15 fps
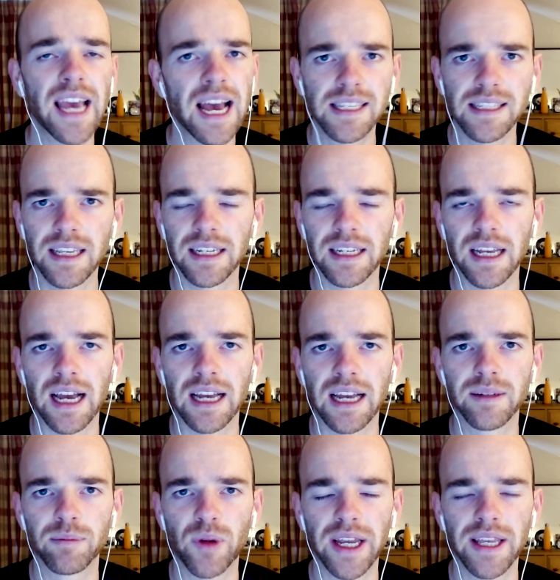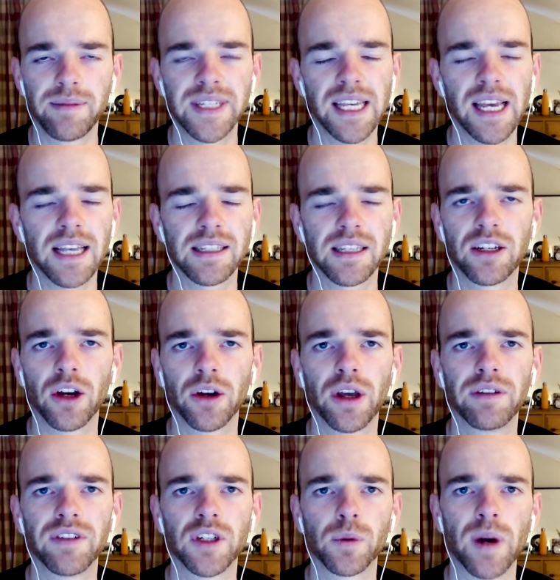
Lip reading: Diaz had gone over